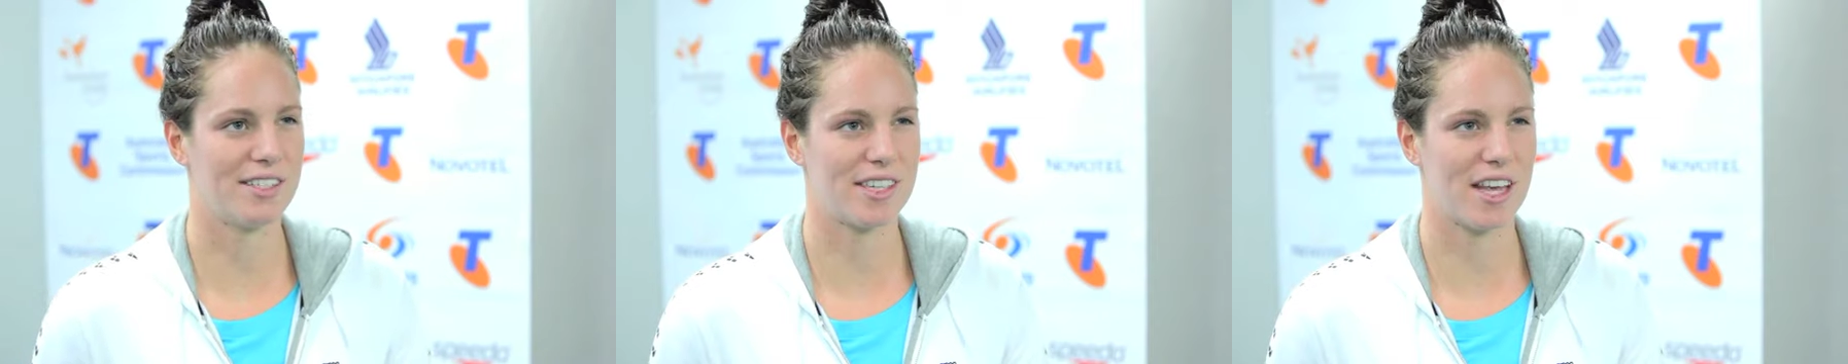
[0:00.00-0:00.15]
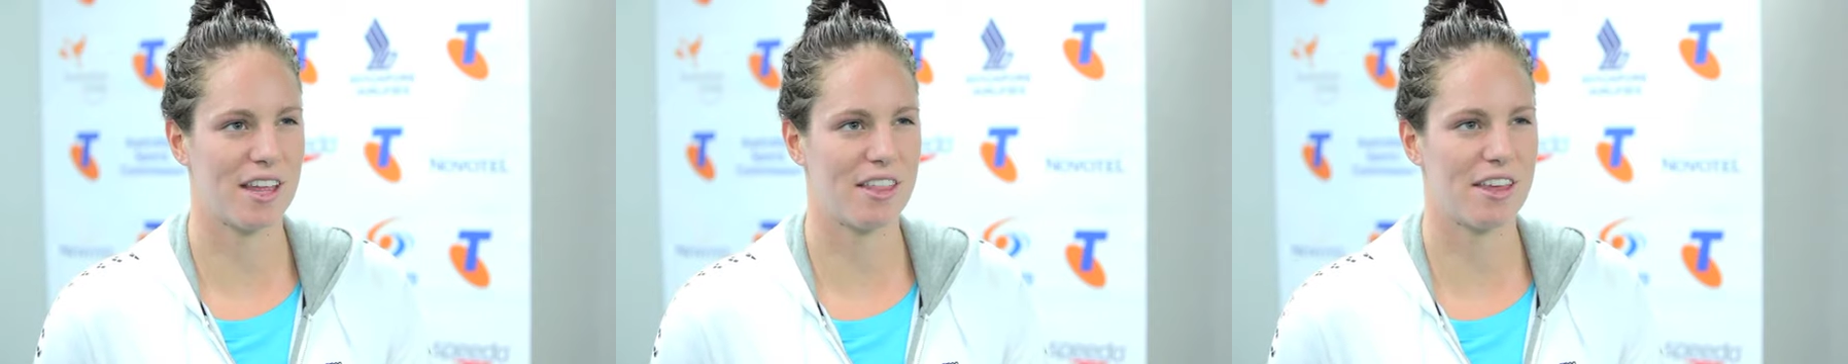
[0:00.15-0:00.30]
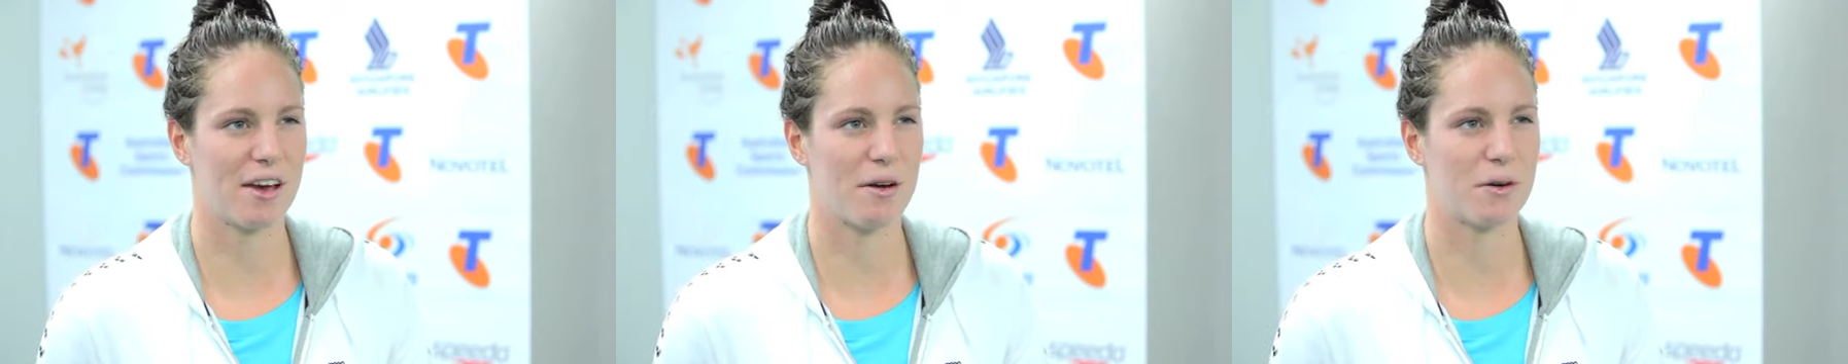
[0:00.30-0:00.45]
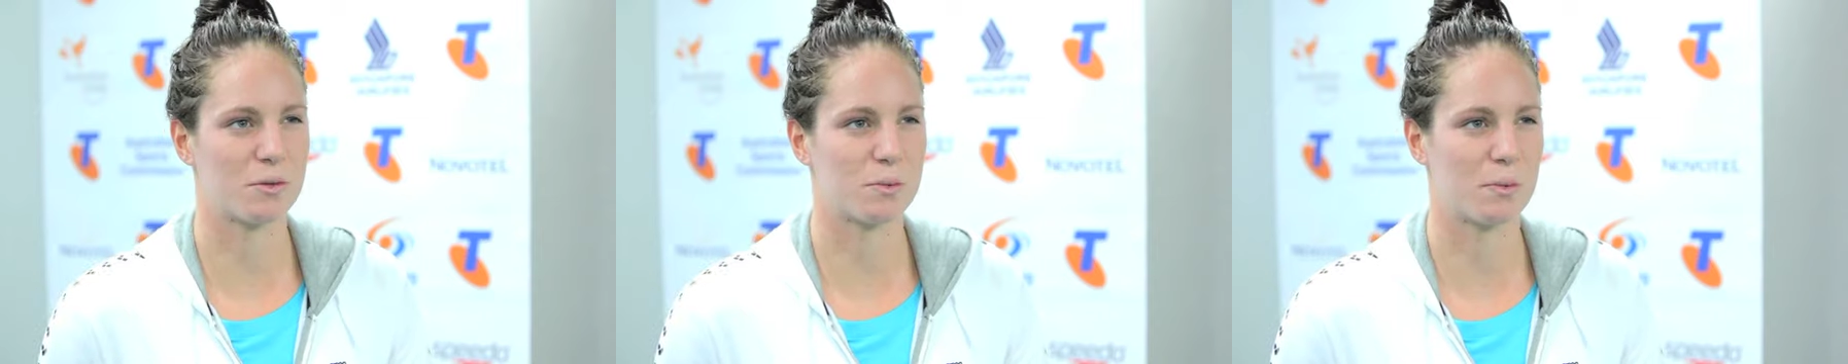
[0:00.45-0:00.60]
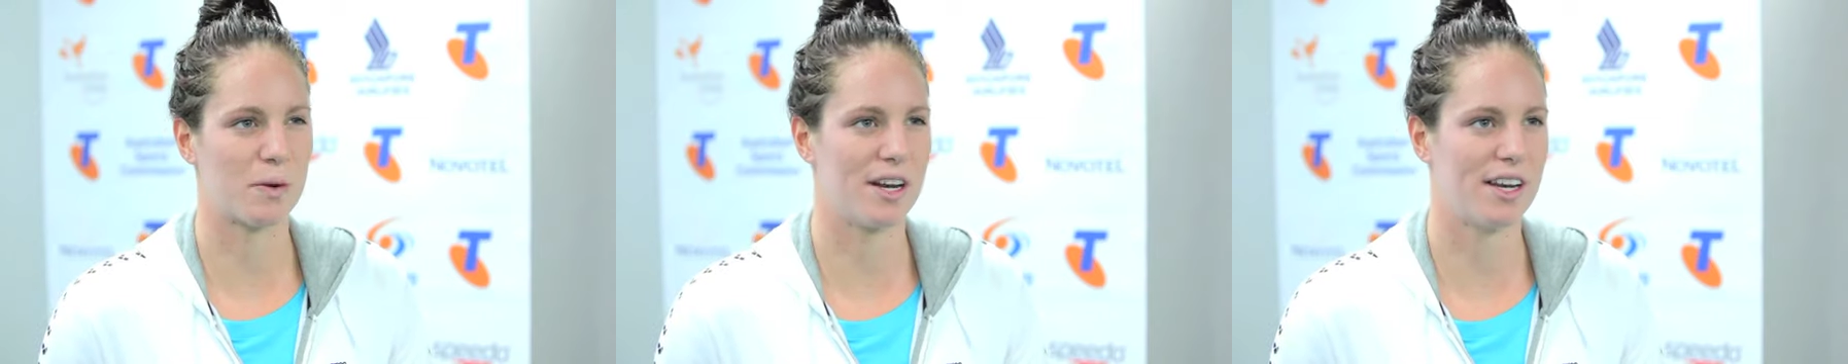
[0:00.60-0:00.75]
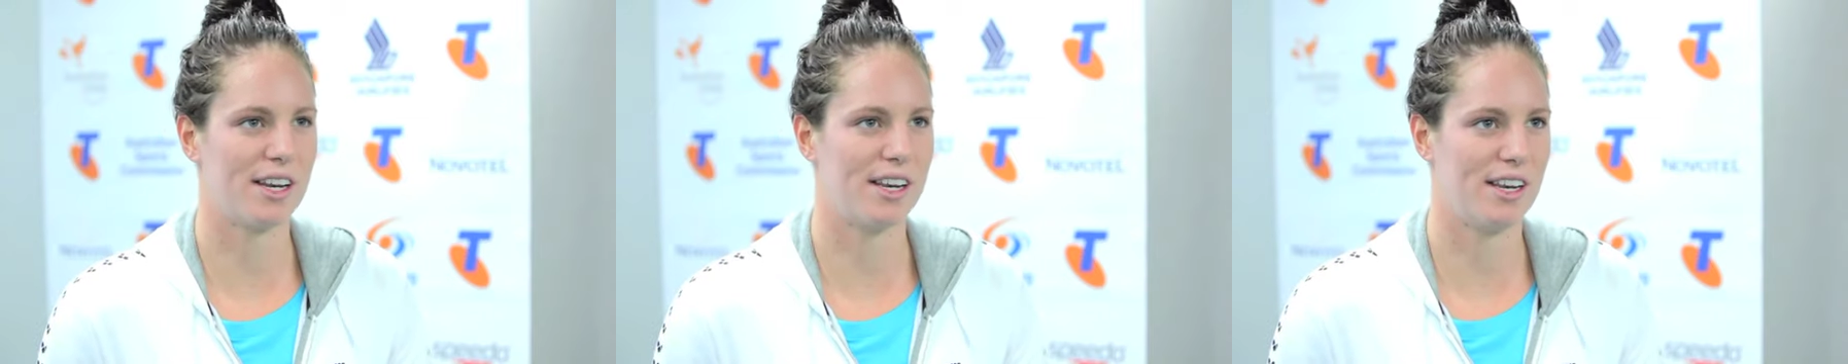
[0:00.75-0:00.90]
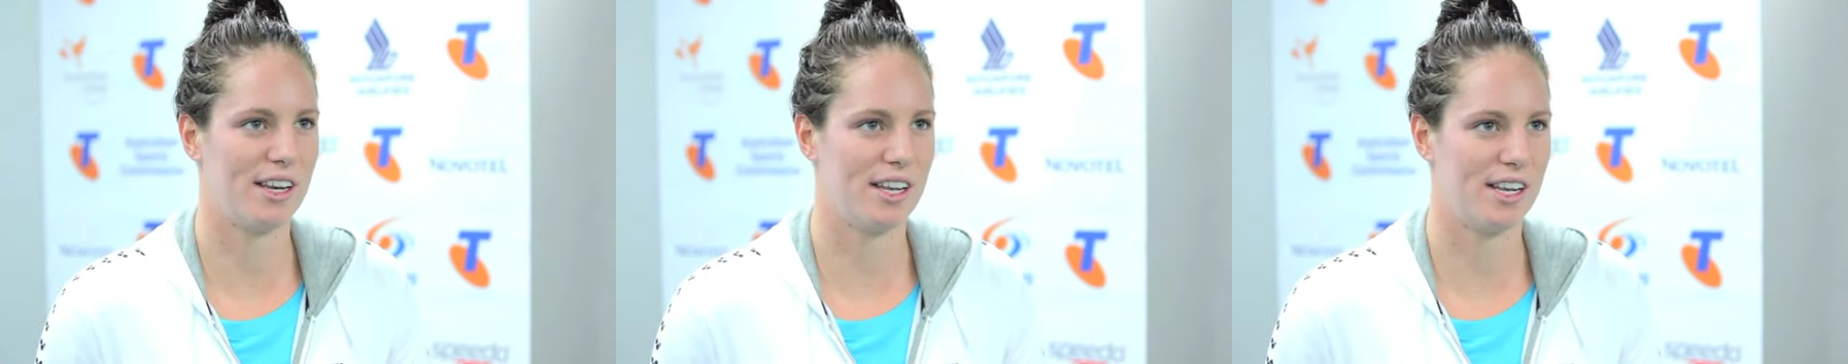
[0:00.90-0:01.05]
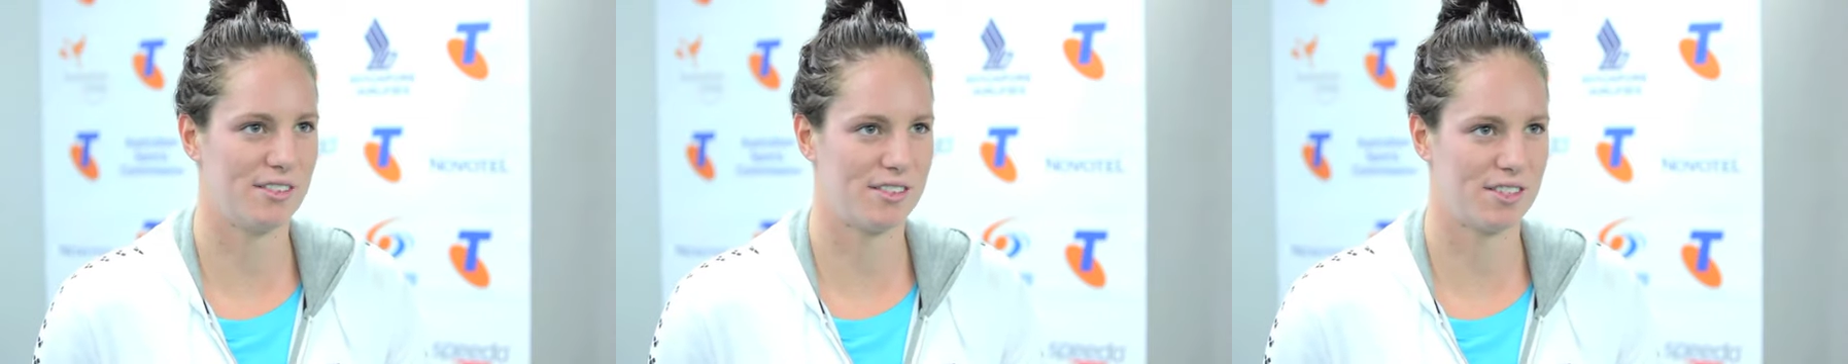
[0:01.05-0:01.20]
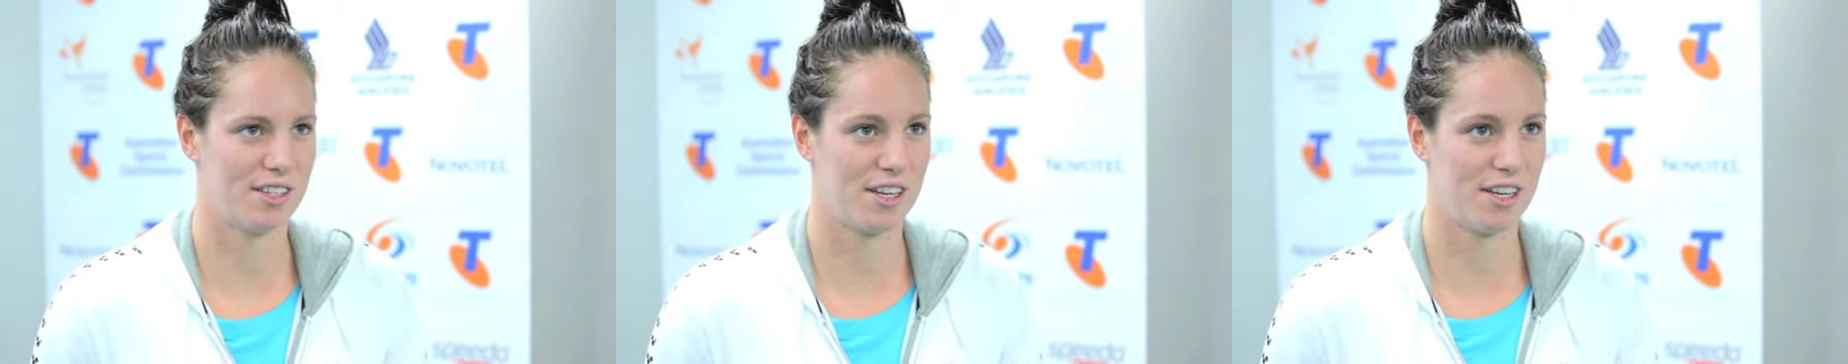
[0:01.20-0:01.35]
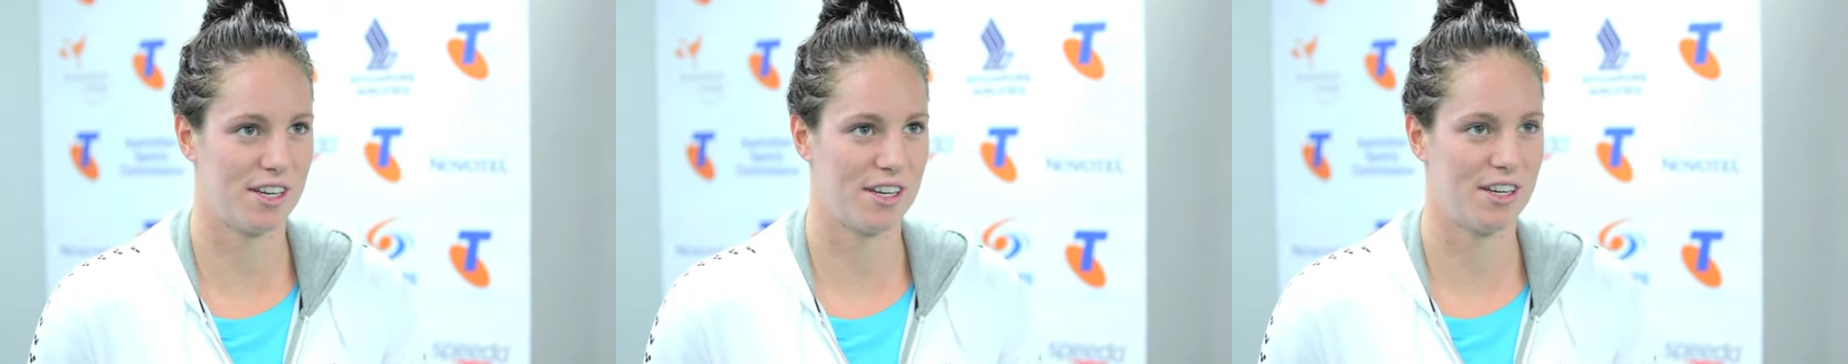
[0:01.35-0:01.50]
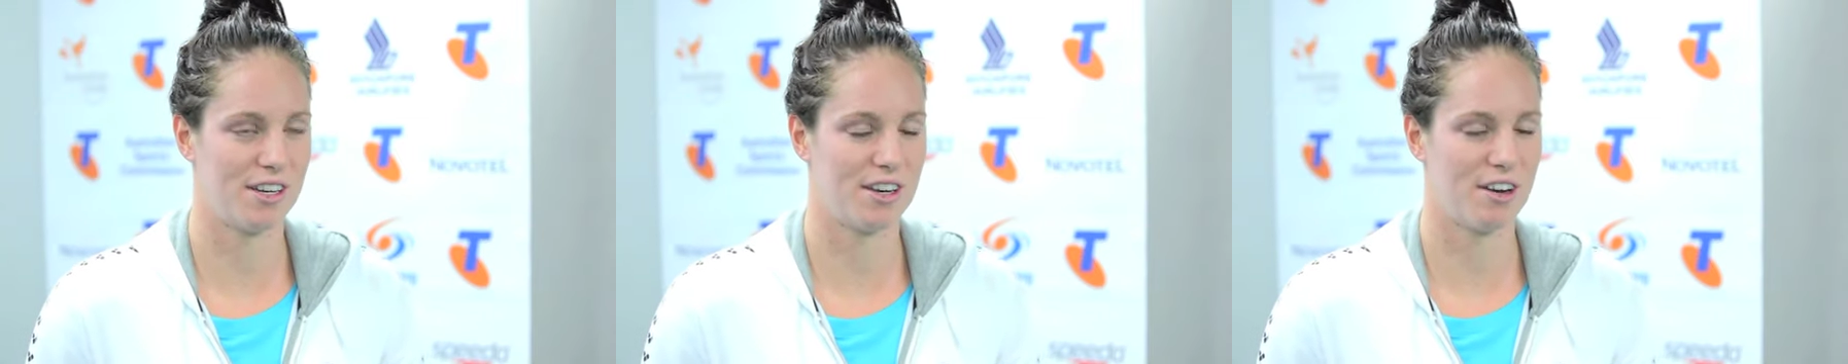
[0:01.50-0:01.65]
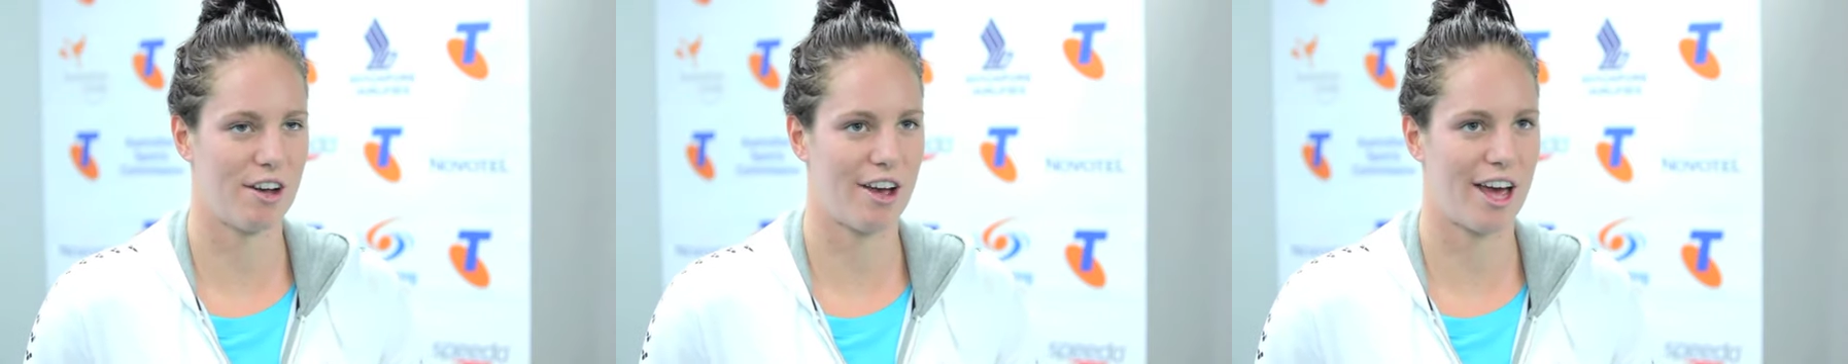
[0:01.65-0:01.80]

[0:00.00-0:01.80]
said there was one incident